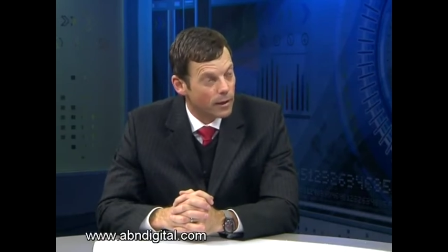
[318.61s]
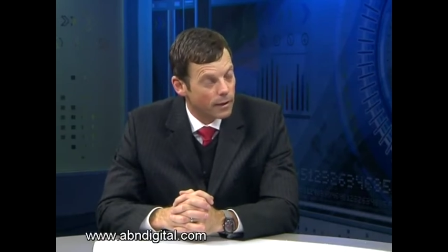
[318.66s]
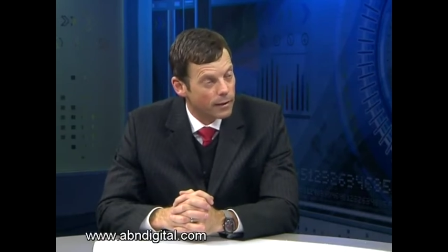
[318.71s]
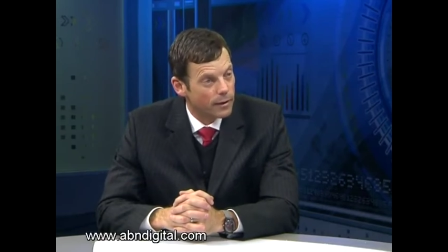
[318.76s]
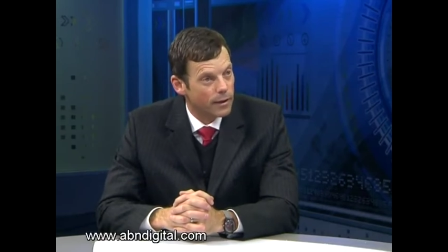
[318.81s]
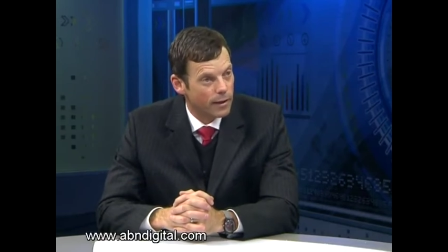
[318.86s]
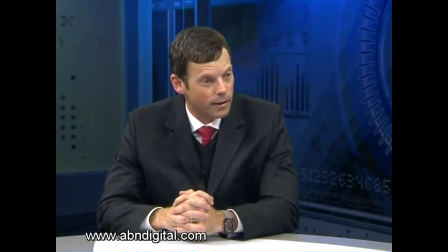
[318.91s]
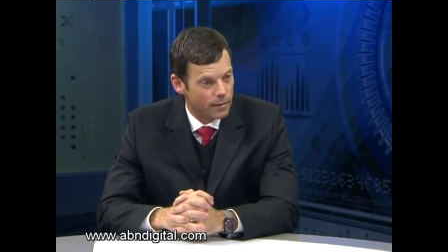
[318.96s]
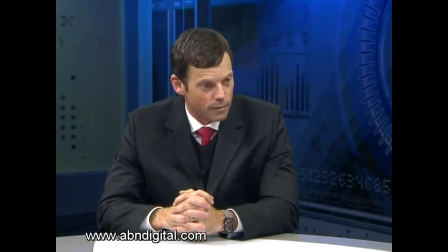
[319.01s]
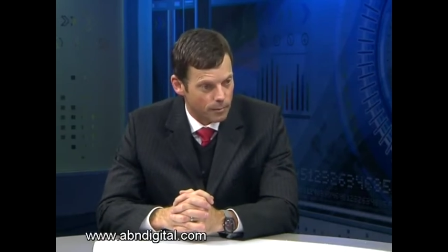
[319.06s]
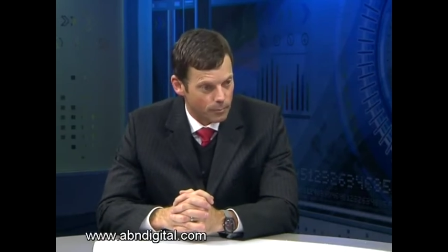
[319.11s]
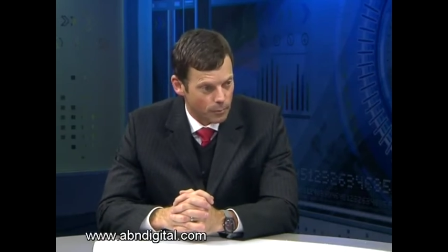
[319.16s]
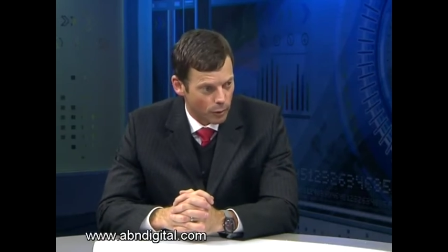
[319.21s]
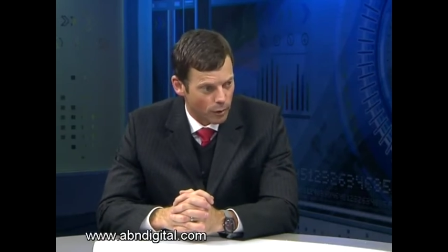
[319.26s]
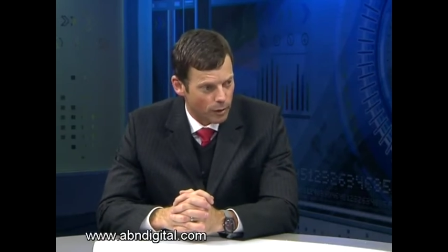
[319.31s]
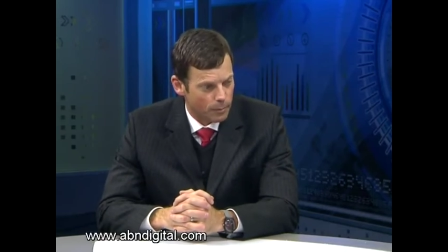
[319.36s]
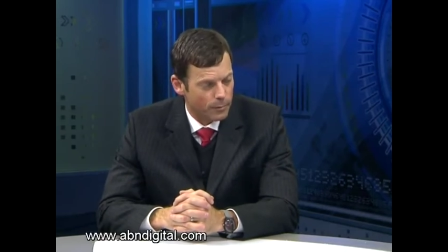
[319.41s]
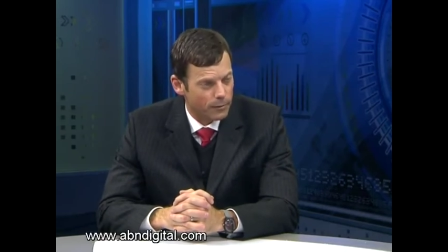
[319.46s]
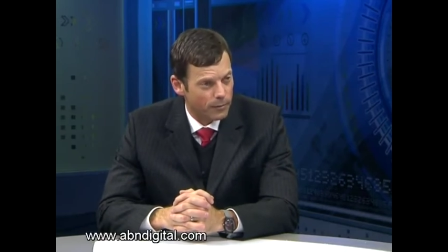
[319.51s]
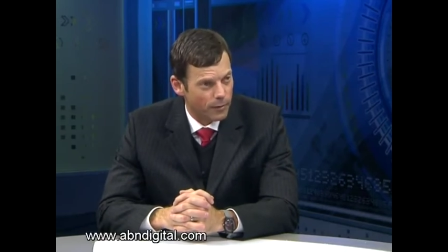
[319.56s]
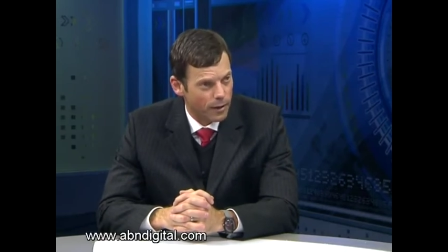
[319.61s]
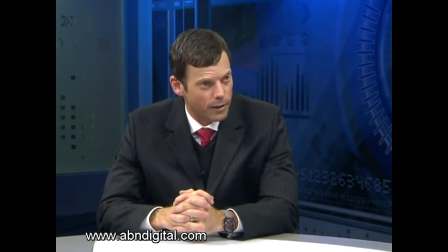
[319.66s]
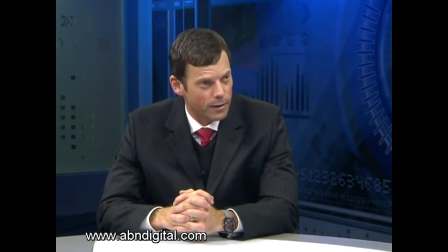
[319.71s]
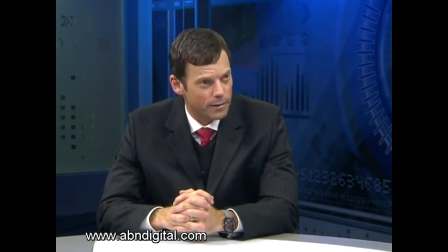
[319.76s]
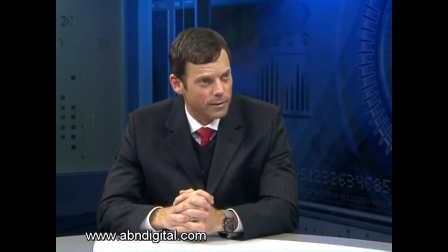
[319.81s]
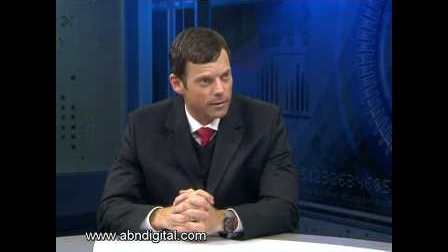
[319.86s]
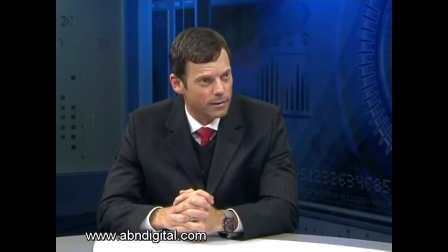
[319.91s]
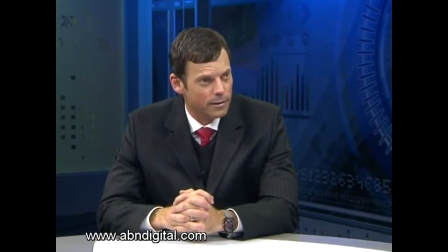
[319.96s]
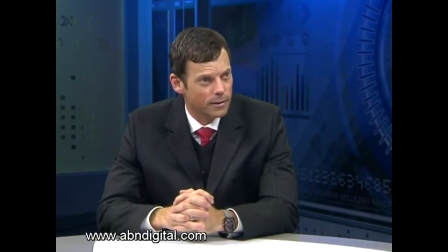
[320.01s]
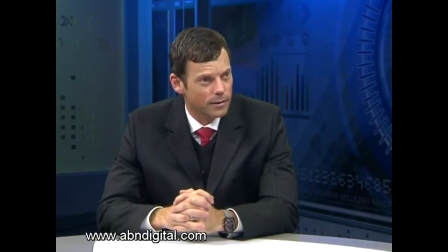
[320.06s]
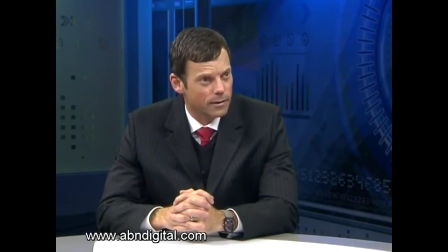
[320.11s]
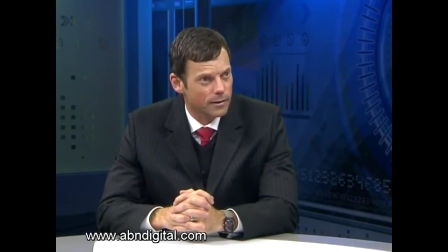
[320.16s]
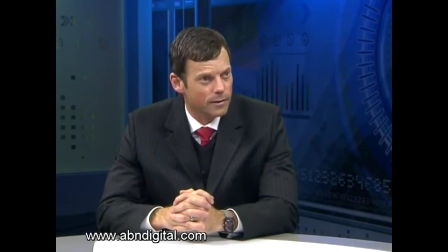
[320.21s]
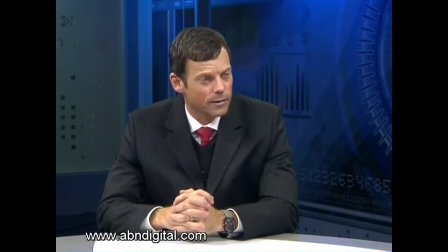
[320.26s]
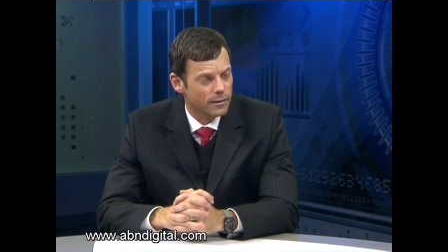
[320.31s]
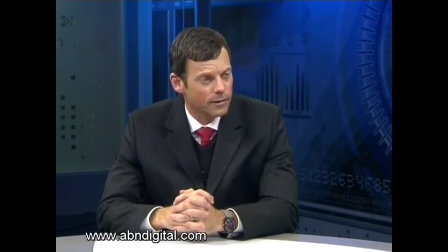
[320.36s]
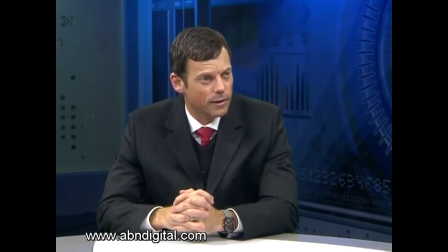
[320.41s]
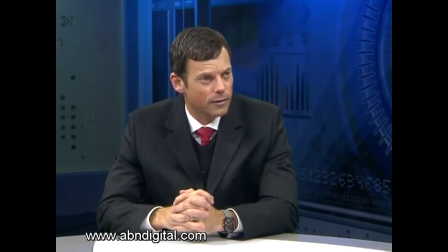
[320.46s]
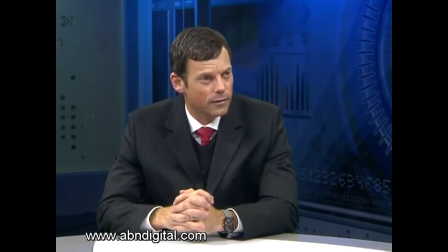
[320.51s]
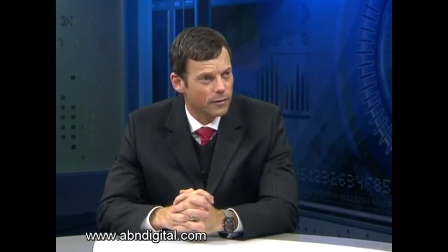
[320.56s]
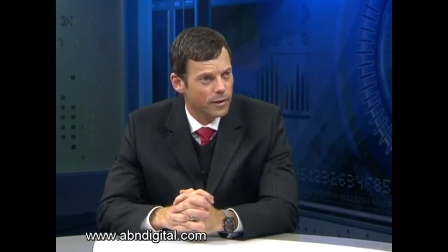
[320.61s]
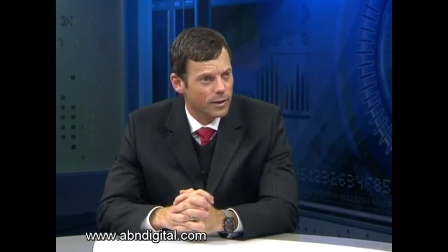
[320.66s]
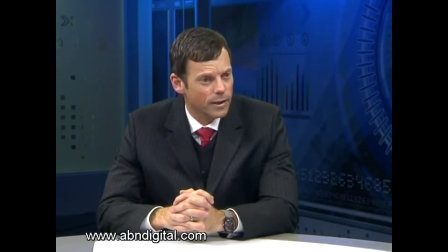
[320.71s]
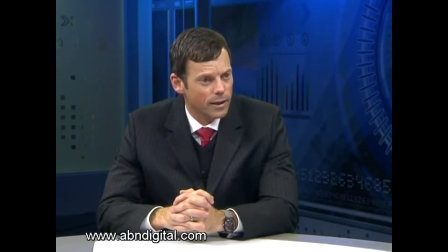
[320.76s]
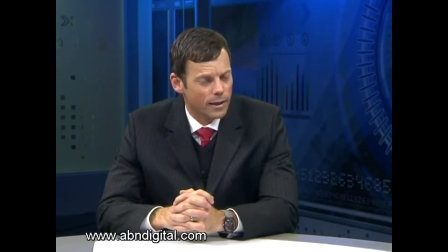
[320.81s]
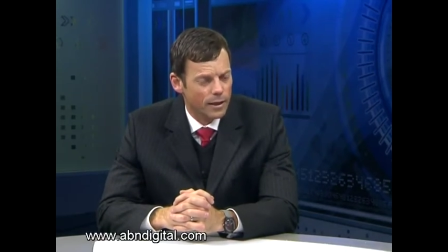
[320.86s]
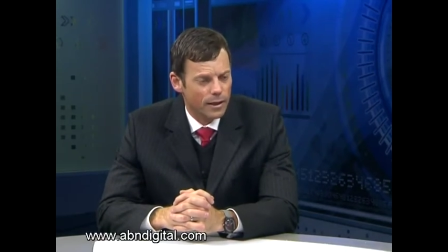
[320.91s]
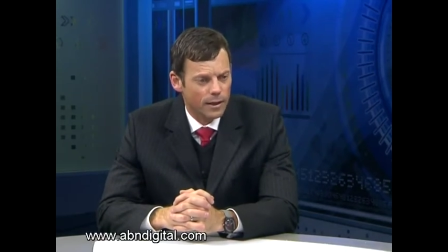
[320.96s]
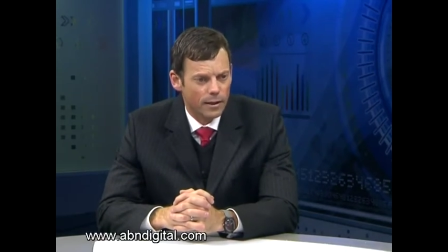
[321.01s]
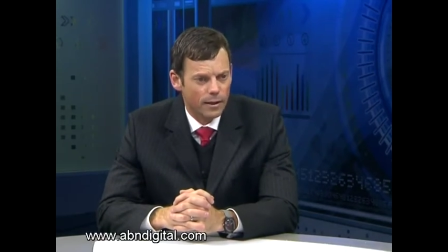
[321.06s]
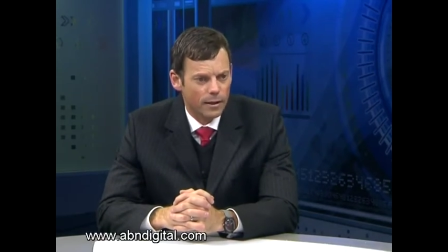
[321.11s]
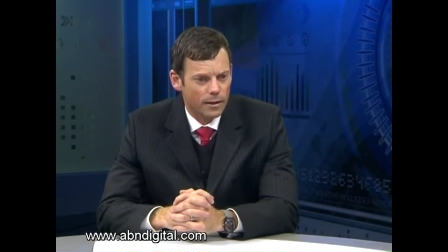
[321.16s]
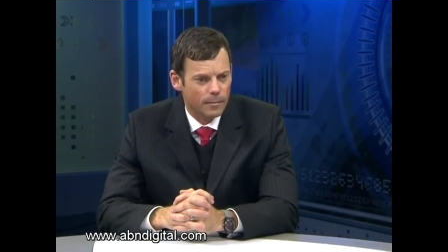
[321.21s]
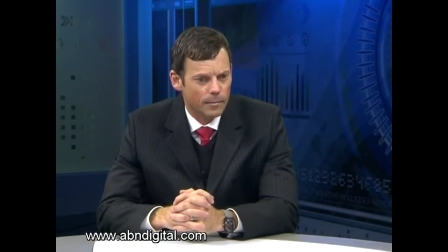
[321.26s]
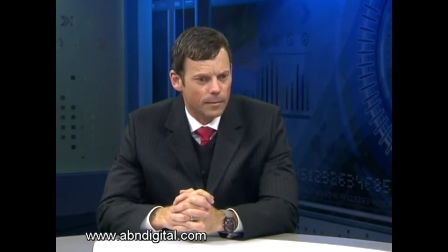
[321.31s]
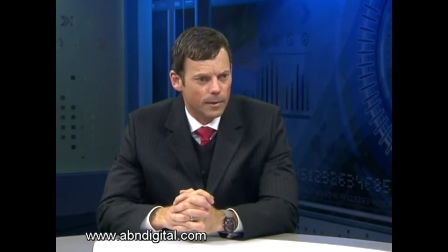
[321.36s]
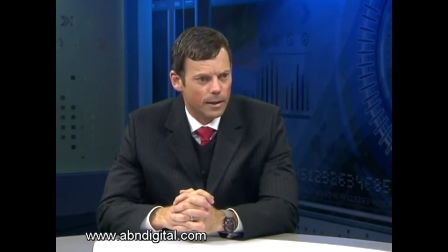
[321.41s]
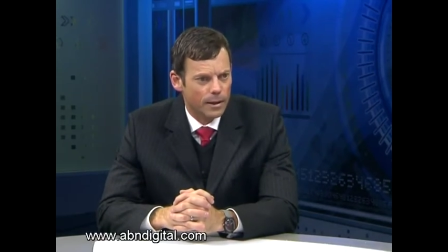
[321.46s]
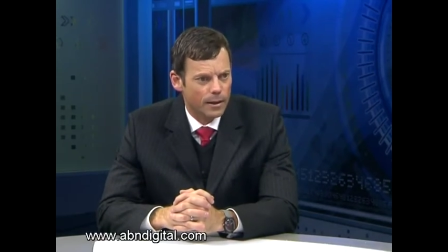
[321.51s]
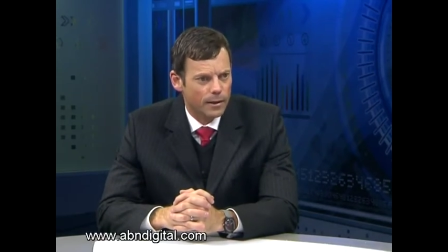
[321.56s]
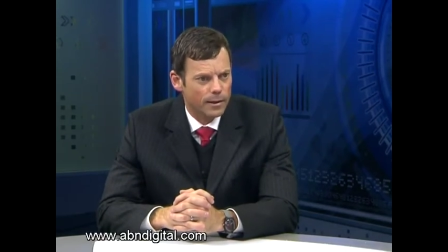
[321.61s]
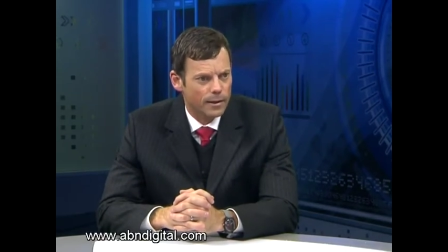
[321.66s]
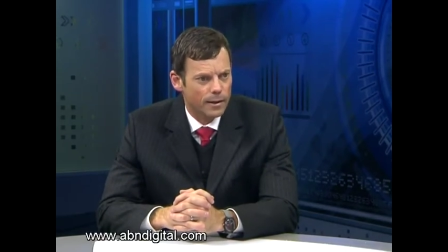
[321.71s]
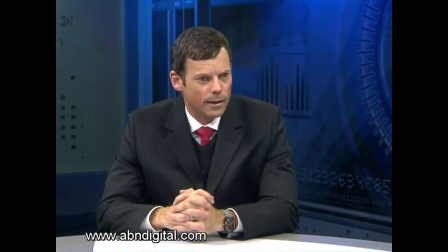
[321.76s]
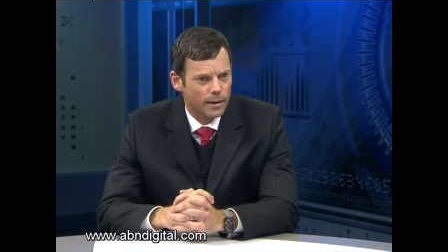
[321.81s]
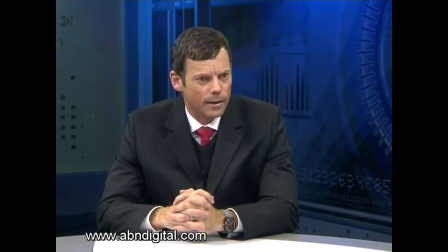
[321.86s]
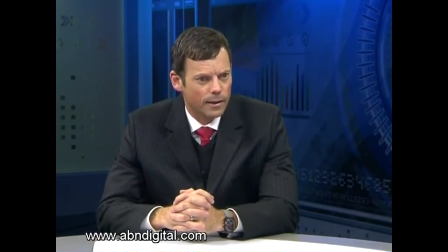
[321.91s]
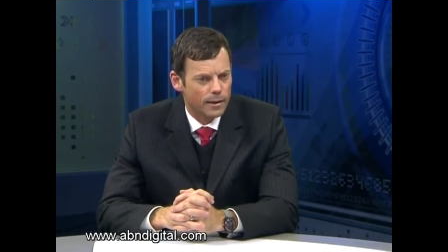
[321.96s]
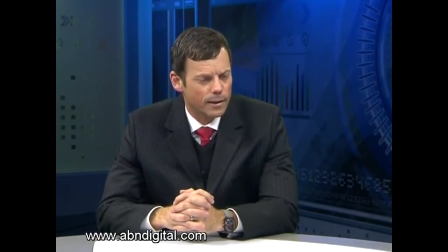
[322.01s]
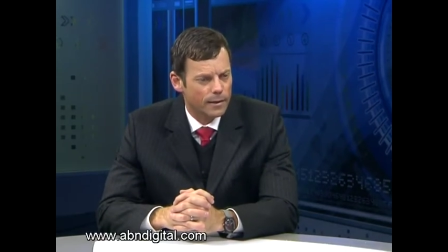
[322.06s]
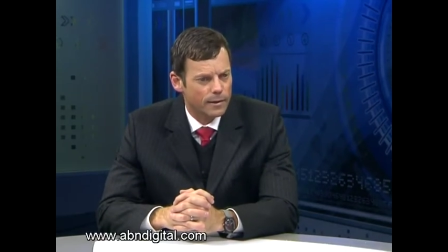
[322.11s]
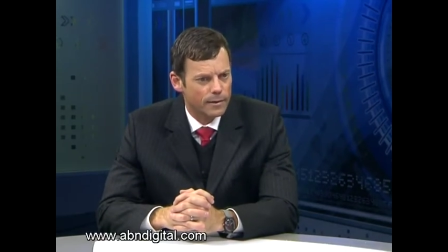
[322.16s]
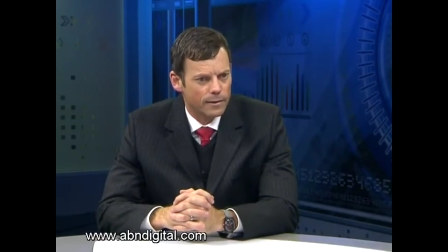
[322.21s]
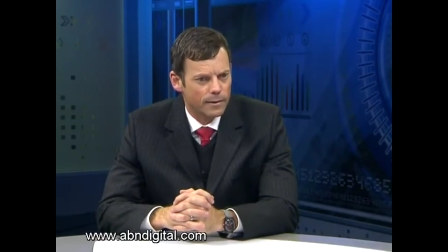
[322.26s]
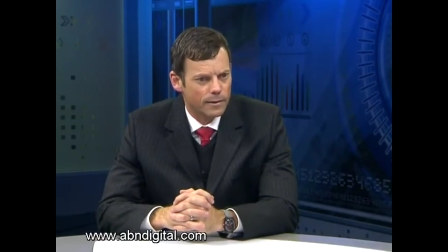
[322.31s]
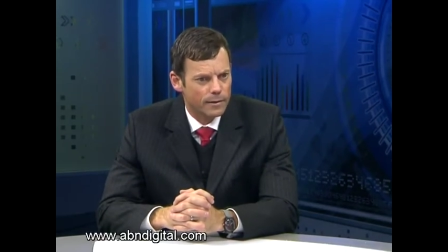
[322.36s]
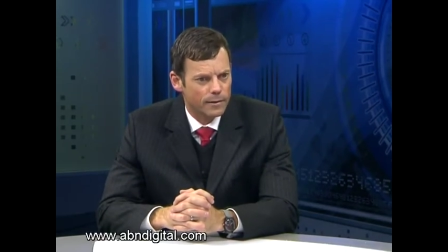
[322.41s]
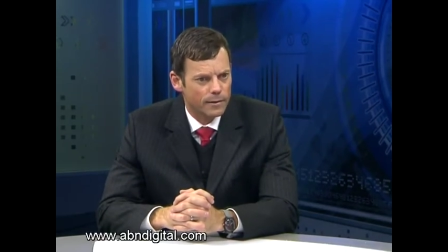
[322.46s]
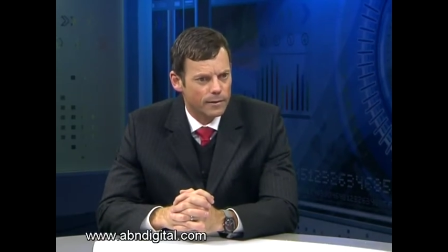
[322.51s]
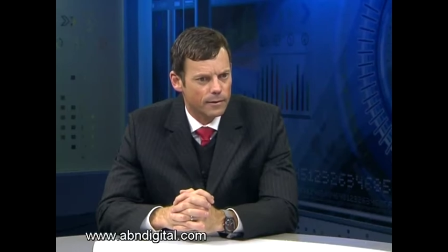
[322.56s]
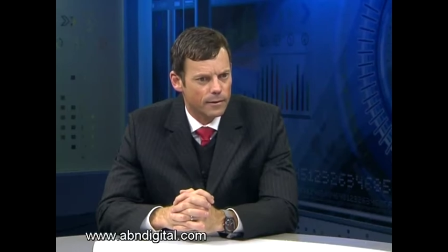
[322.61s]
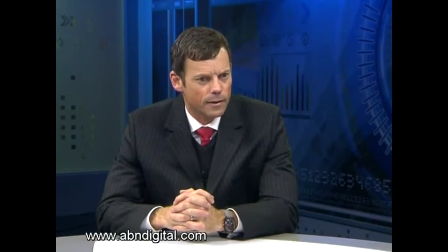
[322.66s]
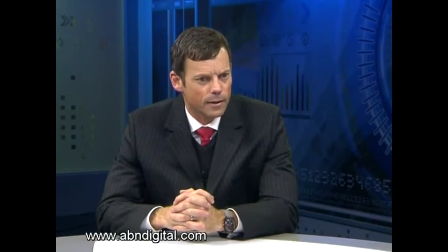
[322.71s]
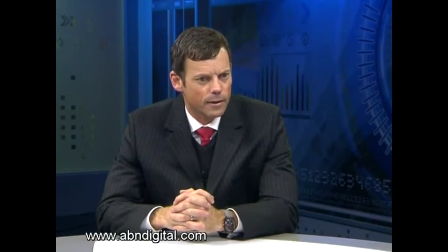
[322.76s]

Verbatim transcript: I think it's the product providers in, in, in this country, um, and I think it's it's.